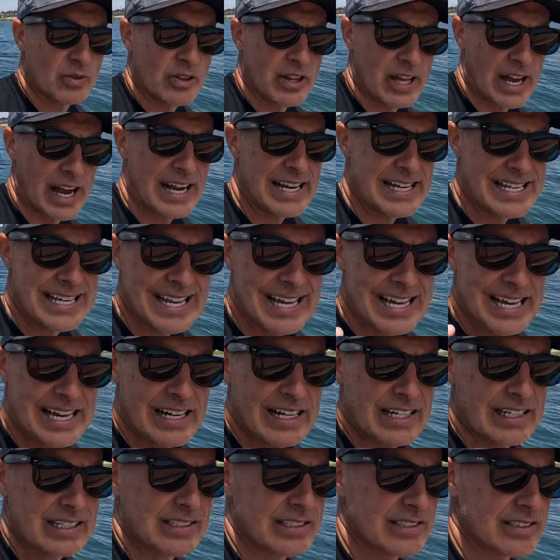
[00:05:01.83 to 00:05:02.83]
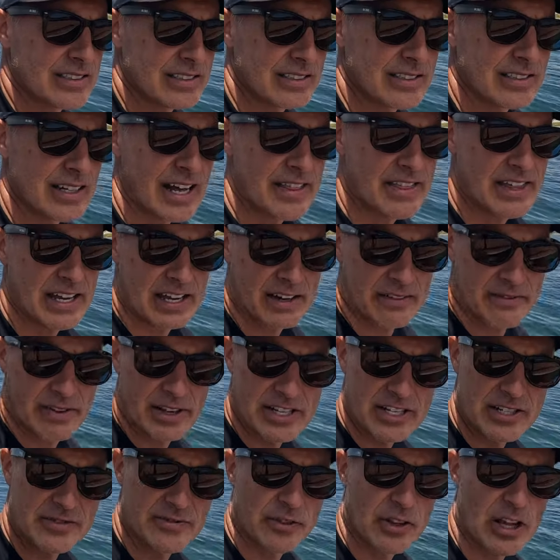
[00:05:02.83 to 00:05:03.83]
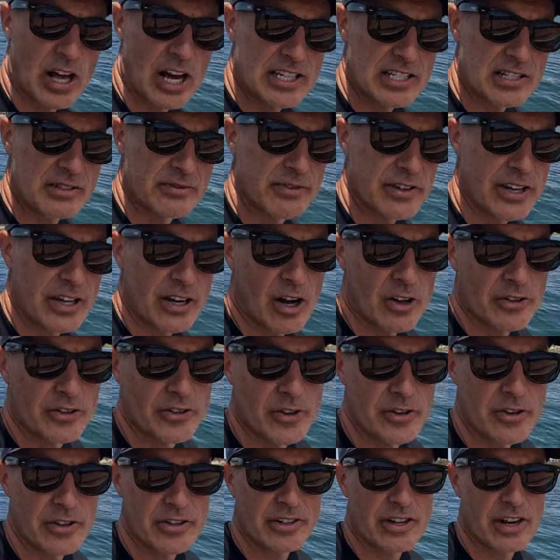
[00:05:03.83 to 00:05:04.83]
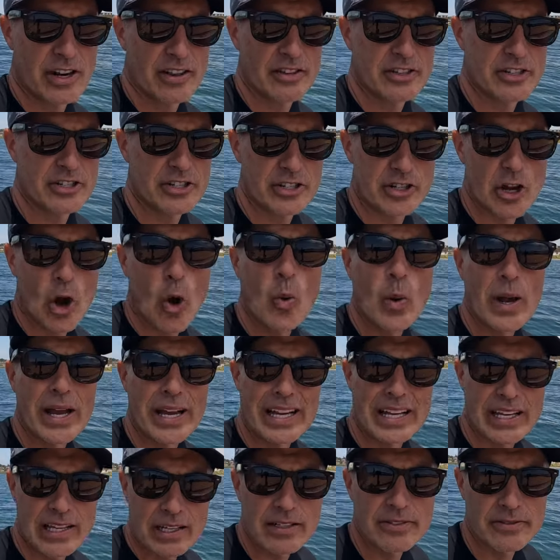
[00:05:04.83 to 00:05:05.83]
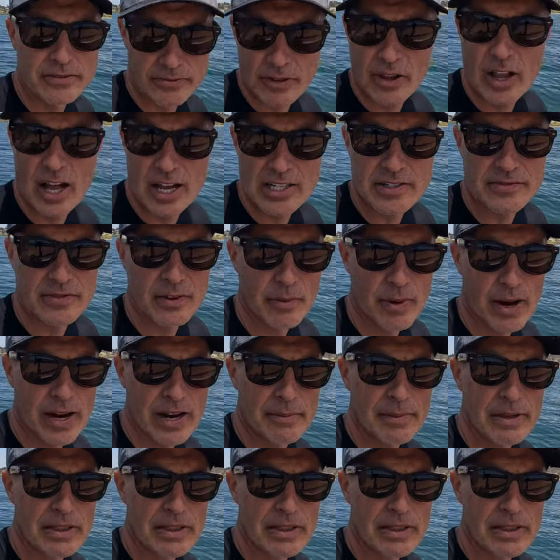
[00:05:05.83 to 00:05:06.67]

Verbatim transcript: The idea I think of his philosophy and also the kind of the Stoic philosophy, right?